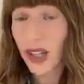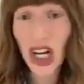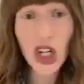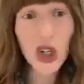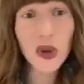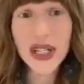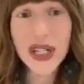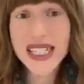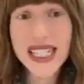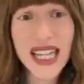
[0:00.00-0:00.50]

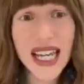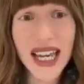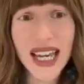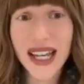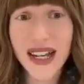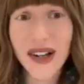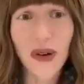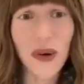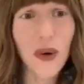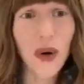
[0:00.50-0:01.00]

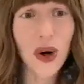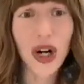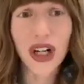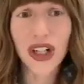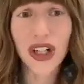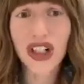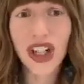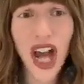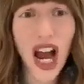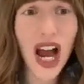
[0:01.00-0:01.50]
critique
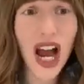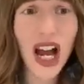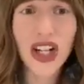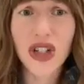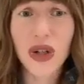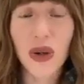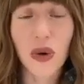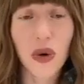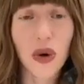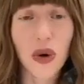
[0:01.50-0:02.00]
or
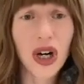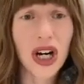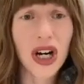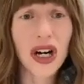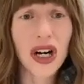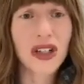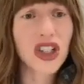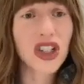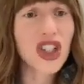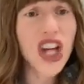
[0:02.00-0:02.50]
judge
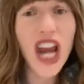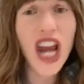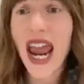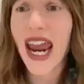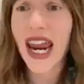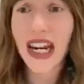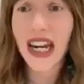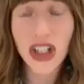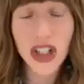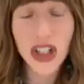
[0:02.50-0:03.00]
or
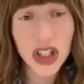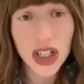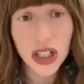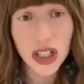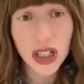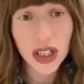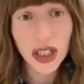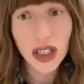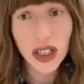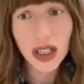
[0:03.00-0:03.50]
change